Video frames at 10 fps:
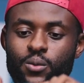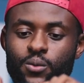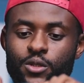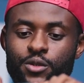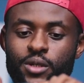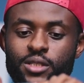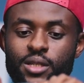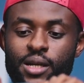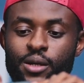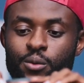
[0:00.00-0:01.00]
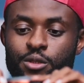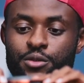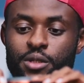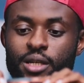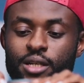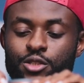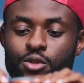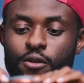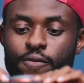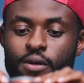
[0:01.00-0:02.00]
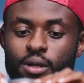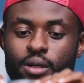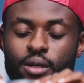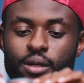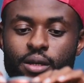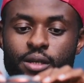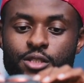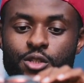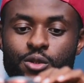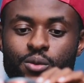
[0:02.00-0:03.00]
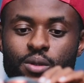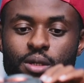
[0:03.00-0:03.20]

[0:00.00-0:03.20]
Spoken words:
what it really has to offer. Yeah, so